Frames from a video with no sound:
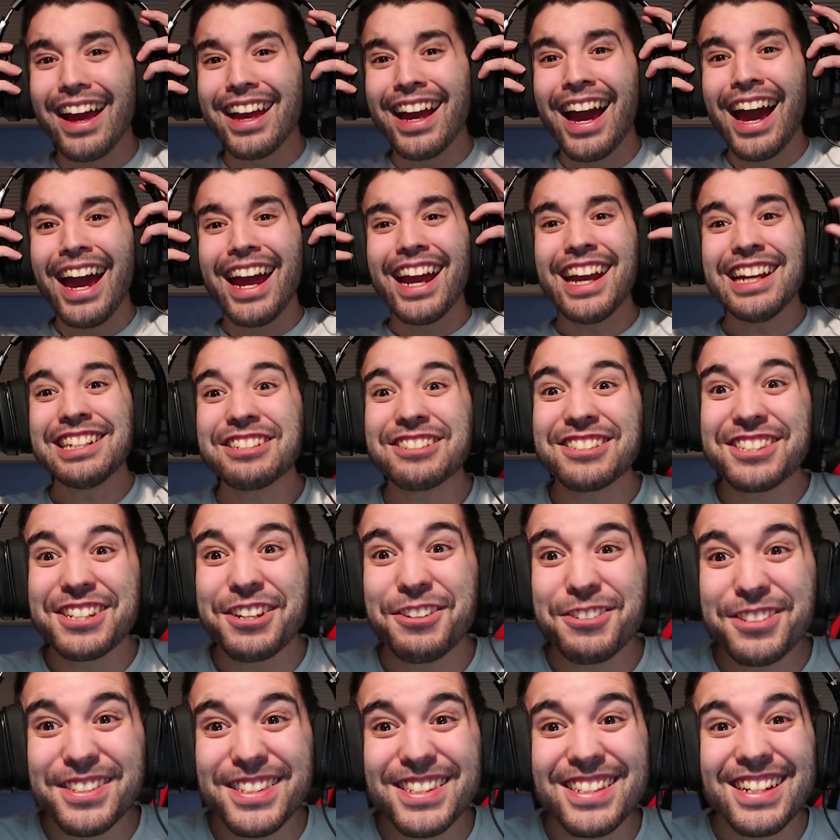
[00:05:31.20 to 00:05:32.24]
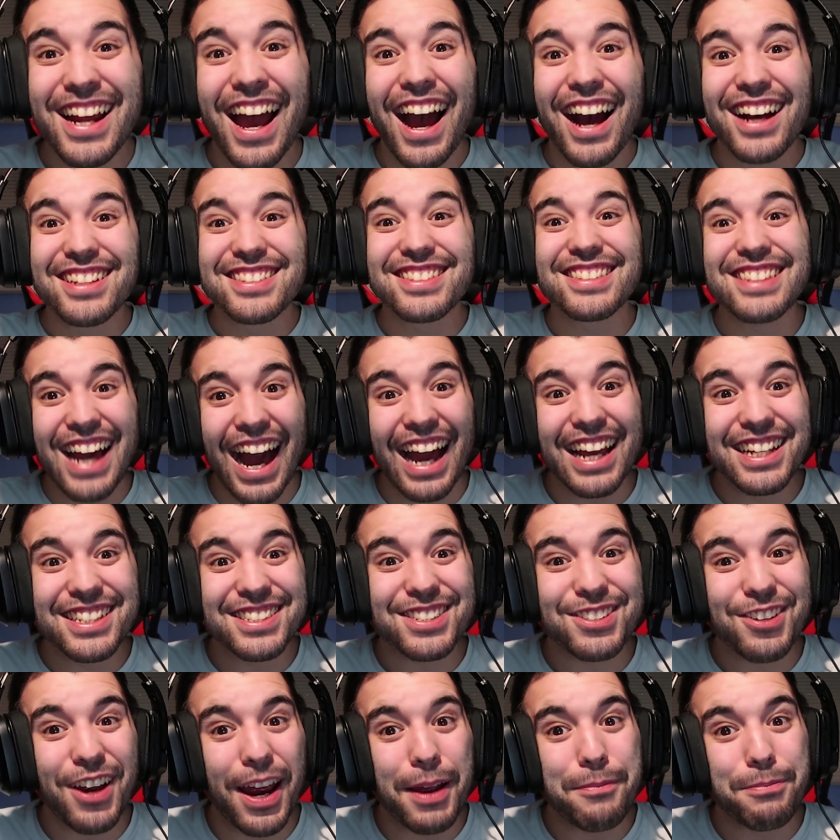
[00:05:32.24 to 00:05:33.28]
He just used a
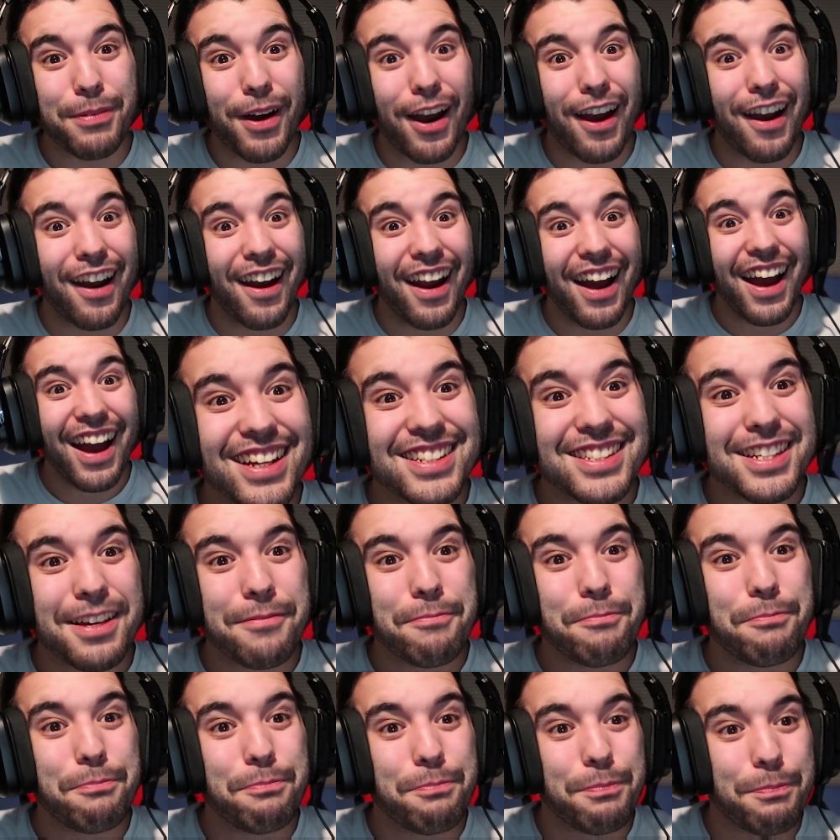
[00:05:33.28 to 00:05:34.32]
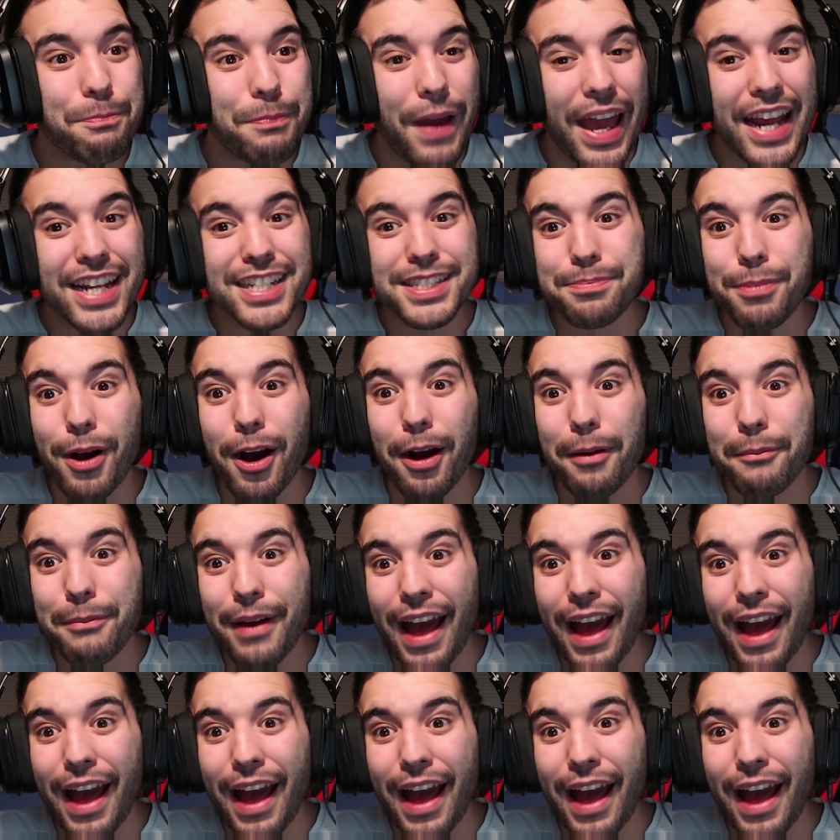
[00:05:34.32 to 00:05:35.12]
skyscraper as a baseball